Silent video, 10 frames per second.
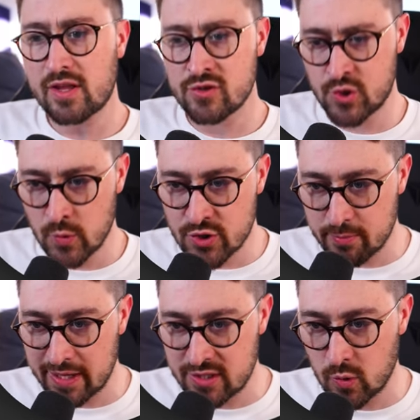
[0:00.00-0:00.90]
200
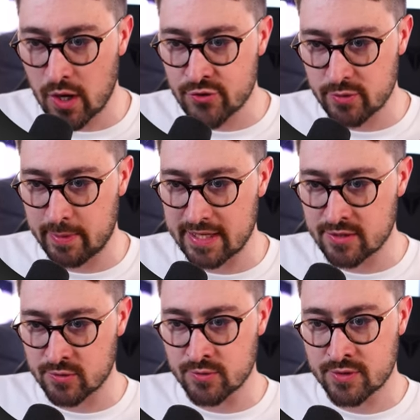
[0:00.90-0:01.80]
by 200
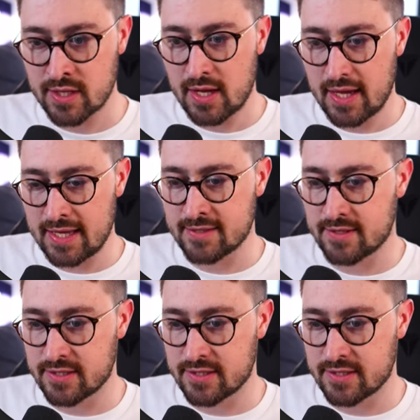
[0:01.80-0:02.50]
pixels is the